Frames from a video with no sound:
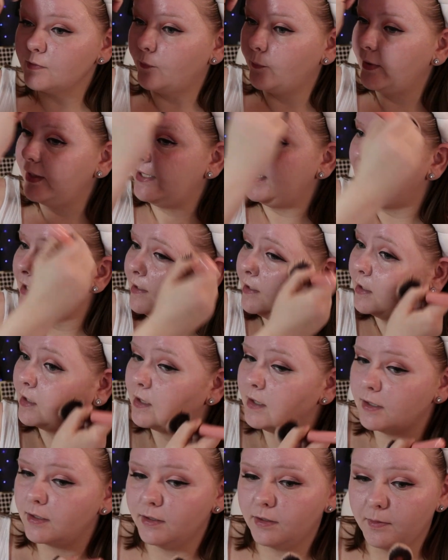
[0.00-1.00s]

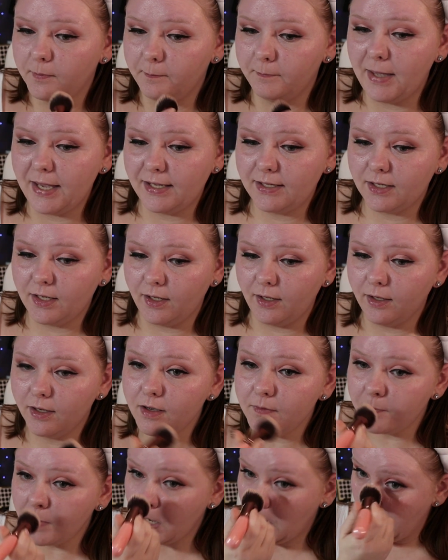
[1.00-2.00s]
with
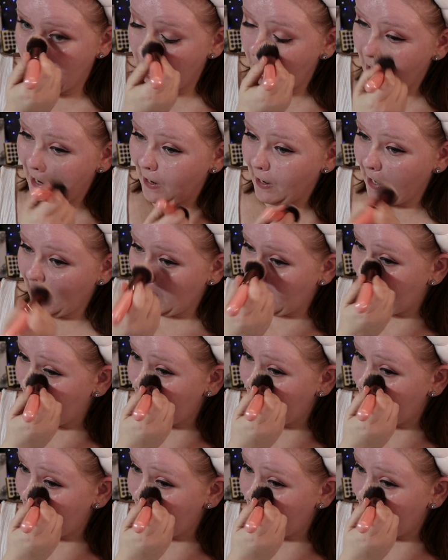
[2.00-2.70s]
makeup uh,